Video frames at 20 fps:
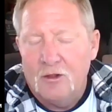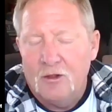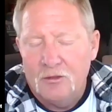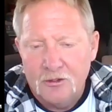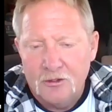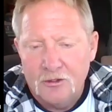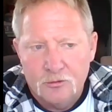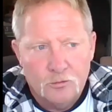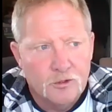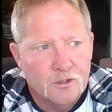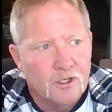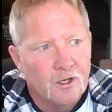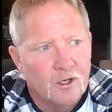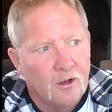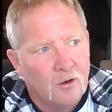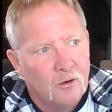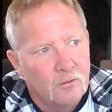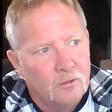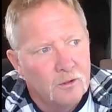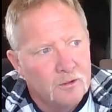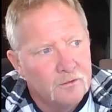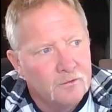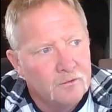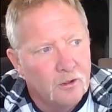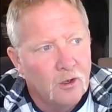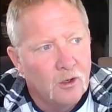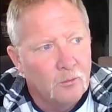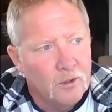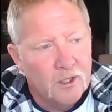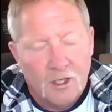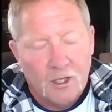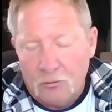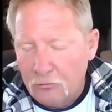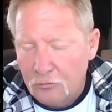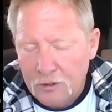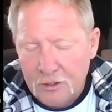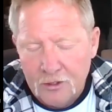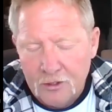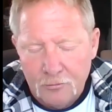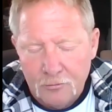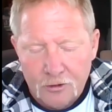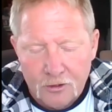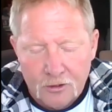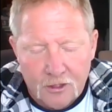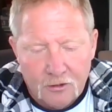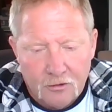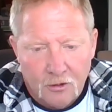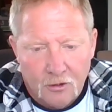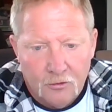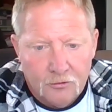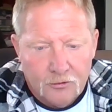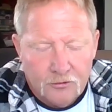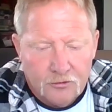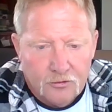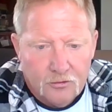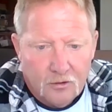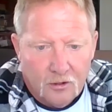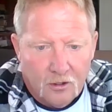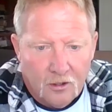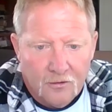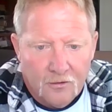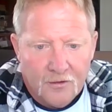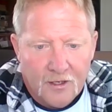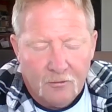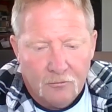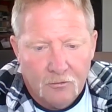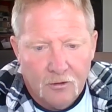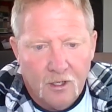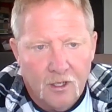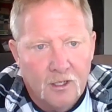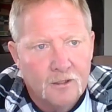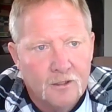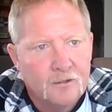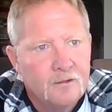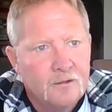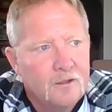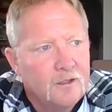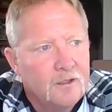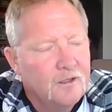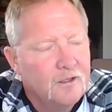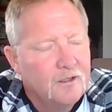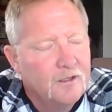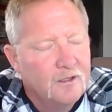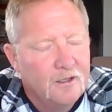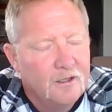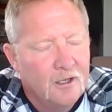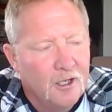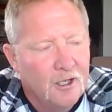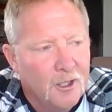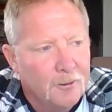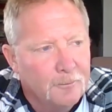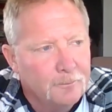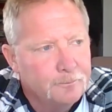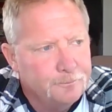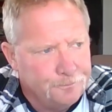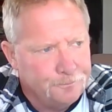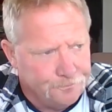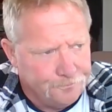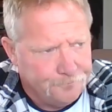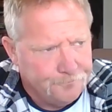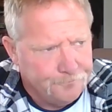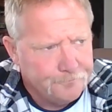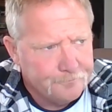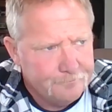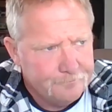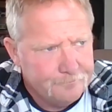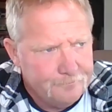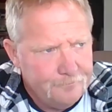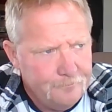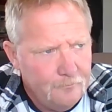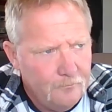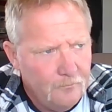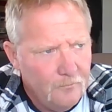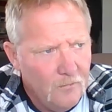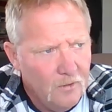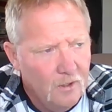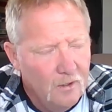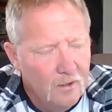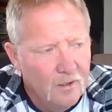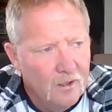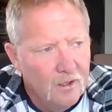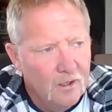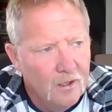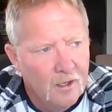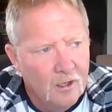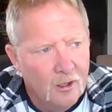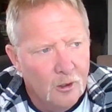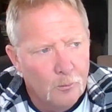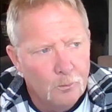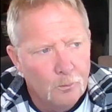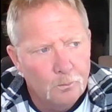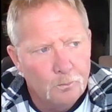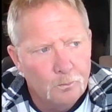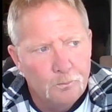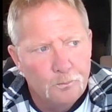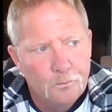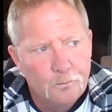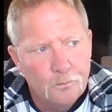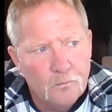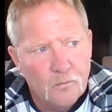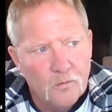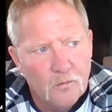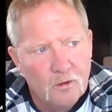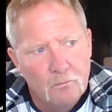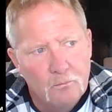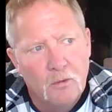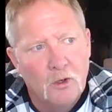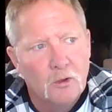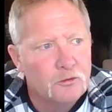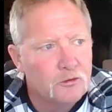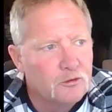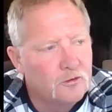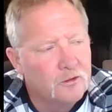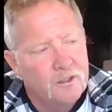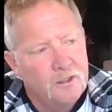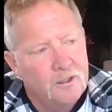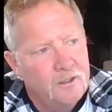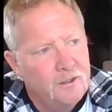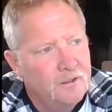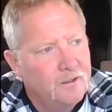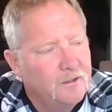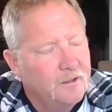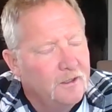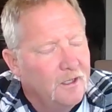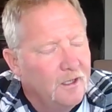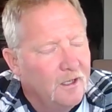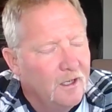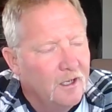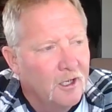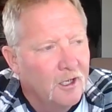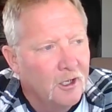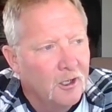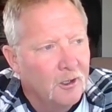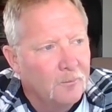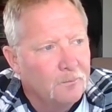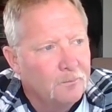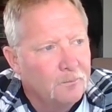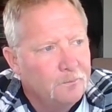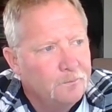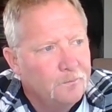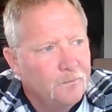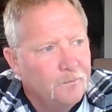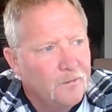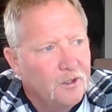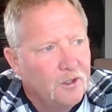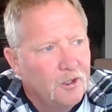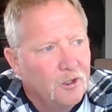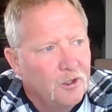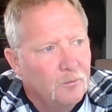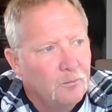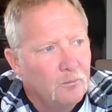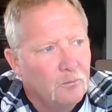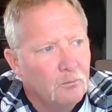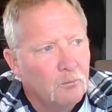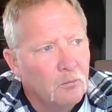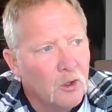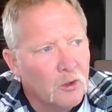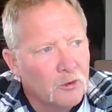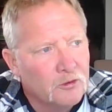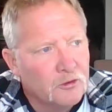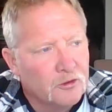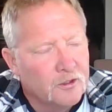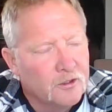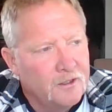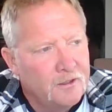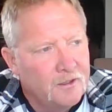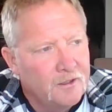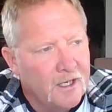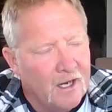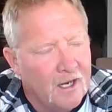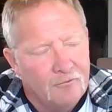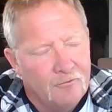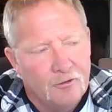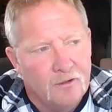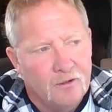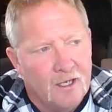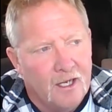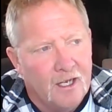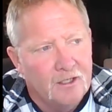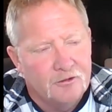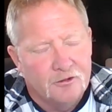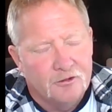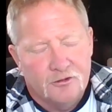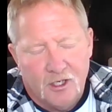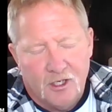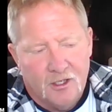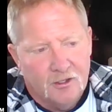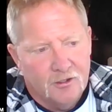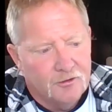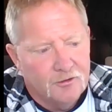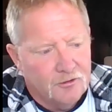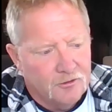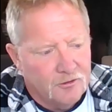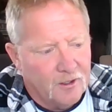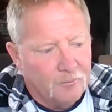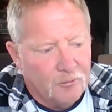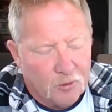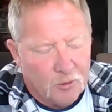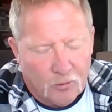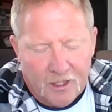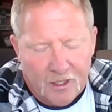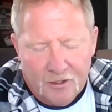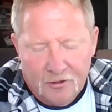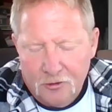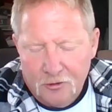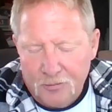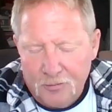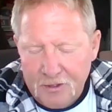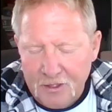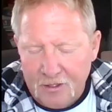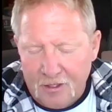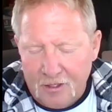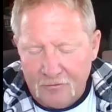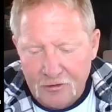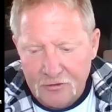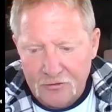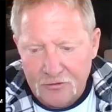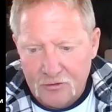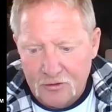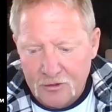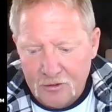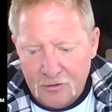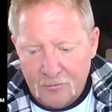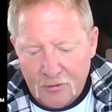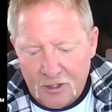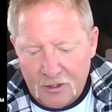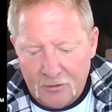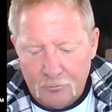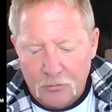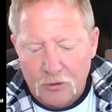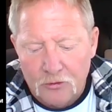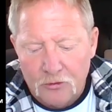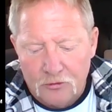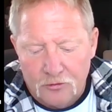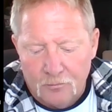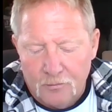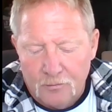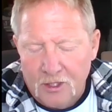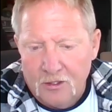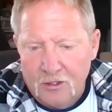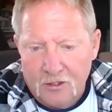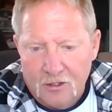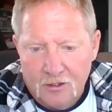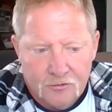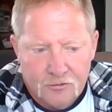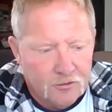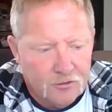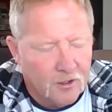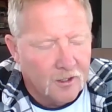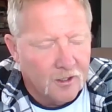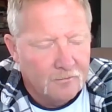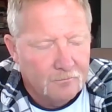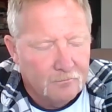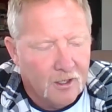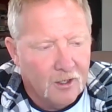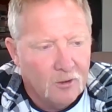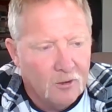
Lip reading: things would go. And we got really, really close on that run. Um, um, mostly, um, mostly after that, just kind of stepped away a little bit. Obviously, I'm like most Americans. I